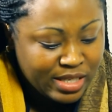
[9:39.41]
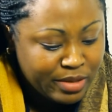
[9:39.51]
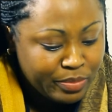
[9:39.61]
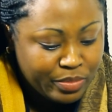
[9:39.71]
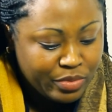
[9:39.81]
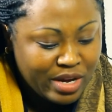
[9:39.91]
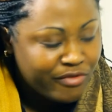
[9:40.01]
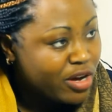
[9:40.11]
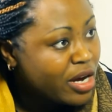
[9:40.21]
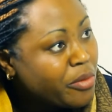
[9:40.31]
There's no need to
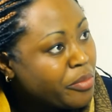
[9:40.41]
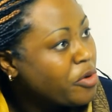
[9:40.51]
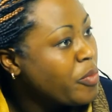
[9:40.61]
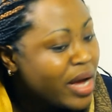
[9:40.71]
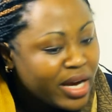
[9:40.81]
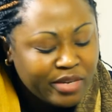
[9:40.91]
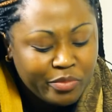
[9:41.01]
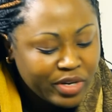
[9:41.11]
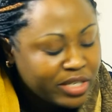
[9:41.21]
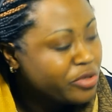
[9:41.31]
be circumcised to
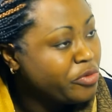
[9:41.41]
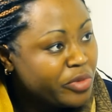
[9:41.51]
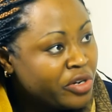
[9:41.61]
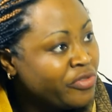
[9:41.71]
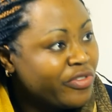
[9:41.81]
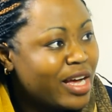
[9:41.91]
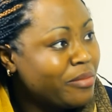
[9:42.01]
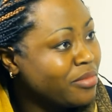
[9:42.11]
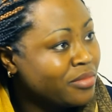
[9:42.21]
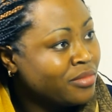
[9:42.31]
find a good husband, to
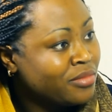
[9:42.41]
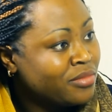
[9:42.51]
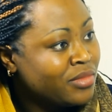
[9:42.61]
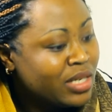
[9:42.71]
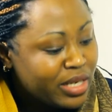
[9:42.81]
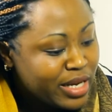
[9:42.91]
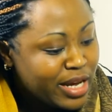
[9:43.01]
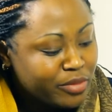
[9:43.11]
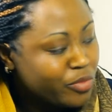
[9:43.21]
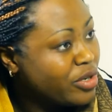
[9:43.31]
be a good woman.
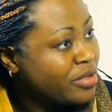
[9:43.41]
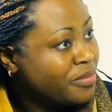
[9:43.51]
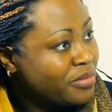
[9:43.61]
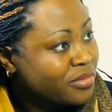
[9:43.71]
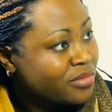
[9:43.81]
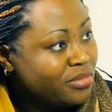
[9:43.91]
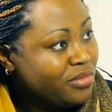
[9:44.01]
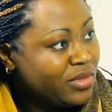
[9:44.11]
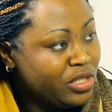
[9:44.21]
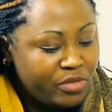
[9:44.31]
Look at me.
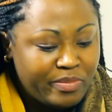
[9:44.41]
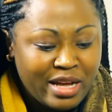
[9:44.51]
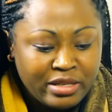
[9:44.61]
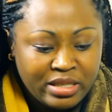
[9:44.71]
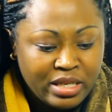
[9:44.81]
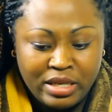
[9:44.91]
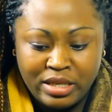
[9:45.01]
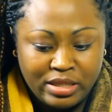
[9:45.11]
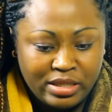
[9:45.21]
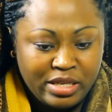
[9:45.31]
I don't
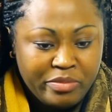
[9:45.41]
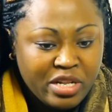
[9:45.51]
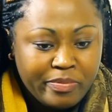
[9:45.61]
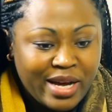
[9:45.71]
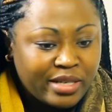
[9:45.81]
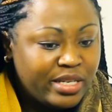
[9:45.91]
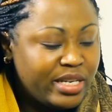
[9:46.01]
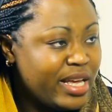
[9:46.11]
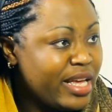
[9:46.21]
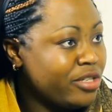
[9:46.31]
have 10,000
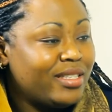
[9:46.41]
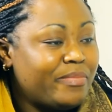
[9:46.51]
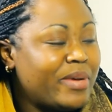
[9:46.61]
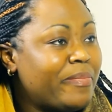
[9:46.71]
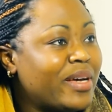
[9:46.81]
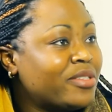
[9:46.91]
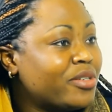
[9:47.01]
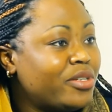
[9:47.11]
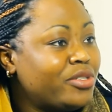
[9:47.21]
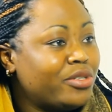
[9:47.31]
partners.
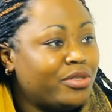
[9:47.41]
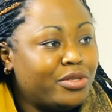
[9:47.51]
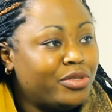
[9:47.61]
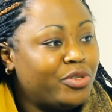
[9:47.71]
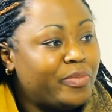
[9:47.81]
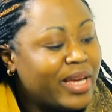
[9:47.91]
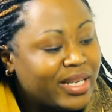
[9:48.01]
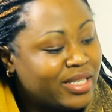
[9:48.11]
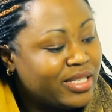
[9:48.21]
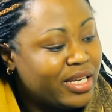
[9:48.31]
Just because
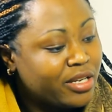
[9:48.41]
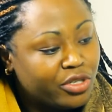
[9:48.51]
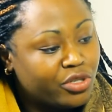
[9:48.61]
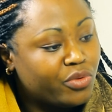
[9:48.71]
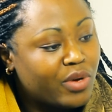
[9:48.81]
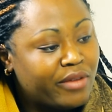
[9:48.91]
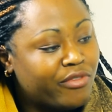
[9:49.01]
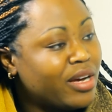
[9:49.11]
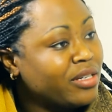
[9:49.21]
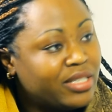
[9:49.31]
I'm not circumcised
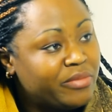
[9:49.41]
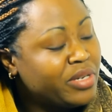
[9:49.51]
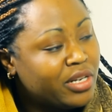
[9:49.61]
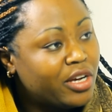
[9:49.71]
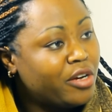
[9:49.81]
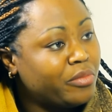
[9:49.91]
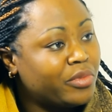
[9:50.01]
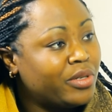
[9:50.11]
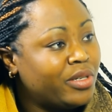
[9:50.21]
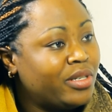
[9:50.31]
doesn't mean that I have to have
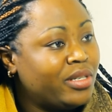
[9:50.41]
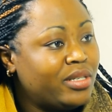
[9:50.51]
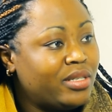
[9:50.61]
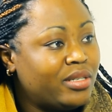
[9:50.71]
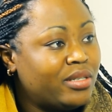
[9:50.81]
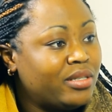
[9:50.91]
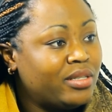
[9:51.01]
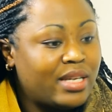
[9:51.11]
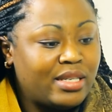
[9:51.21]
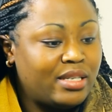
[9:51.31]
10,000 men.
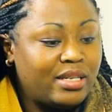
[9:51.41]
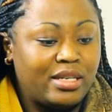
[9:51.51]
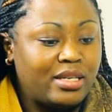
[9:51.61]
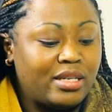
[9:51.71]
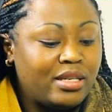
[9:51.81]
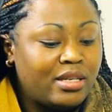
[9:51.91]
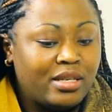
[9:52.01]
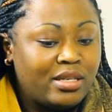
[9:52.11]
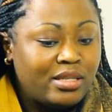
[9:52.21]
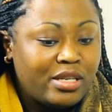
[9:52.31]
It's out of the picture,
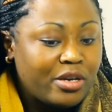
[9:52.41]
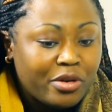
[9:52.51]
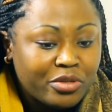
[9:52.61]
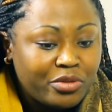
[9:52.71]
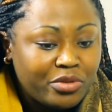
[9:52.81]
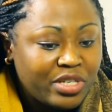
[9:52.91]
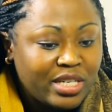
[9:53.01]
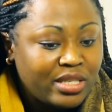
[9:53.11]
it's out of the question.